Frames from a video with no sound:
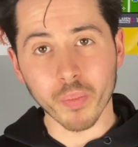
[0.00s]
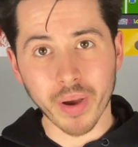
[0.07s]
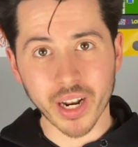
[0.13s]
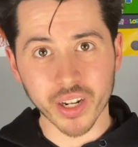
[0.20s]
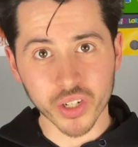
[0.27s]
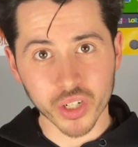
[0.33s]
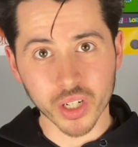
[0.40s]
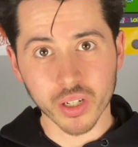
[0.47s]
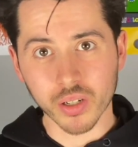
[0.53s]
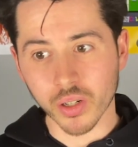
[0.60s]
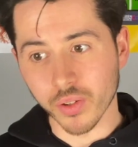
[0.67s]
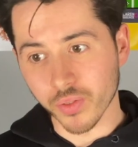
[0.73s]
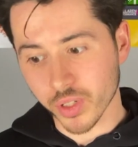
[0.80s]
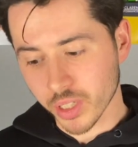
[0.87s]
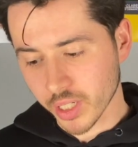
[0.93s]
manager,
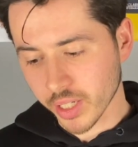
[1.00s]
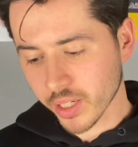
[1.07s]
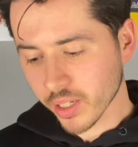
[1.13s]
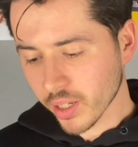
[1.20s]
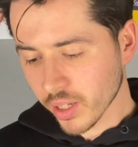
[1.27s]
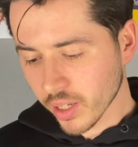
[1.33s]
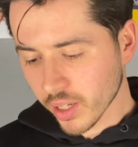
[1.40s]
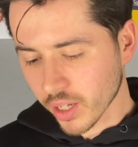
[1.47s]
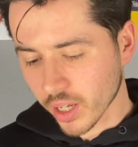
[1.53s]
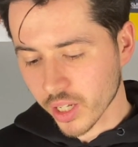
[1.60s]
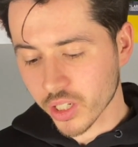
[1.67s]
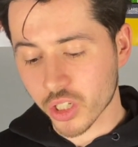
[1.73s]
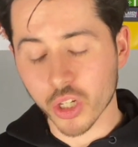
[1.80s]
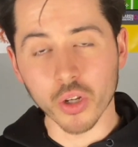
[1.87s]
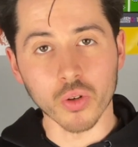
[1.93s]
obviously, uh,
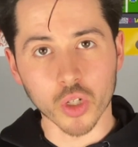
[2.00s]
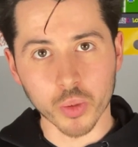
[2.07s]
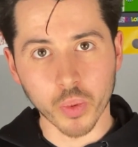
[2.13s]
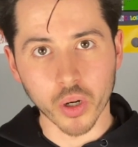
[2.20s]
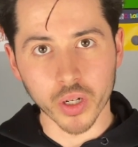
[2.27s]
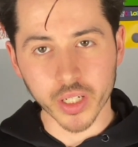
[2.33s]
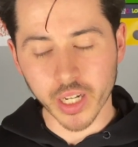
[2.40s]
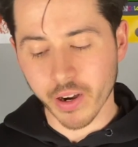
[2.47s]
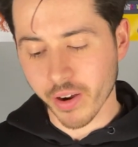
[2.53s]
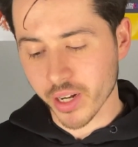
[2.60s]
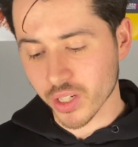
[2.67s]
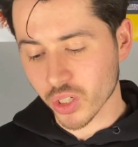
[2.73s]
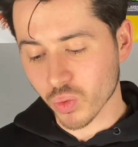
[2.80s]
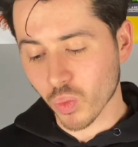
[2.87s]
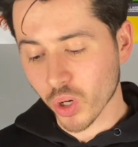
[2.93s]
two sporting
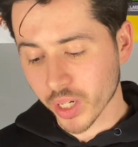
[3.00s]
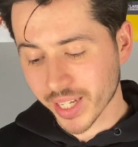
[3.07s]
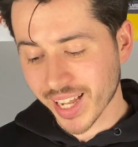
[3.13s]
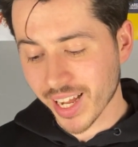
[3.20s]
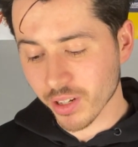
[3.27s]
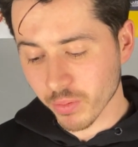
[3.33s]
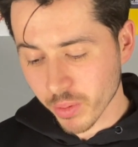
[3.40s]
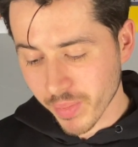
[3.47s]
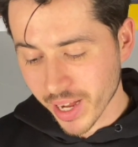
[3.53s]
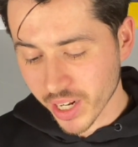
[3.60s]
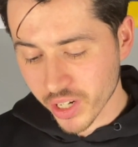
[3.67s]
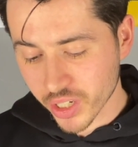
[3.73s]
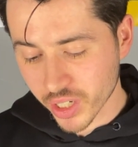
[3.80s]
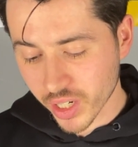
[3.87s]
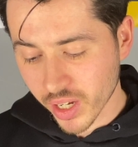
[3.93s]
directors, one academy
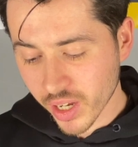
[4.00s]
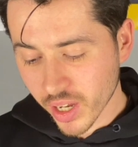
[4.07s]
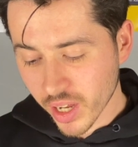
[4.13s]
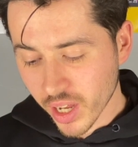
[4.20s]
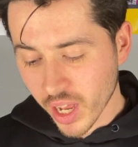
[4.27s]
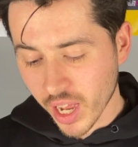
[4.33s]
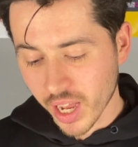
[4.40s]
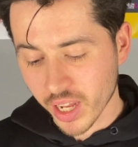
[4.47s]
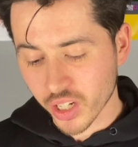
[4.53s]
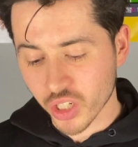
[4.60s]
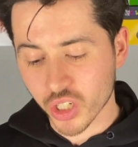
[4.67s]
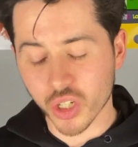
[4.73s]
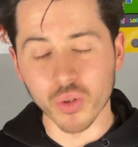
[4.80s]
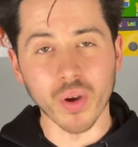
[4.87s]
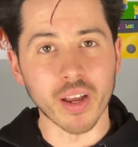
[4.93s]
manager, and
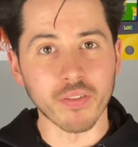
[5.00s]
two head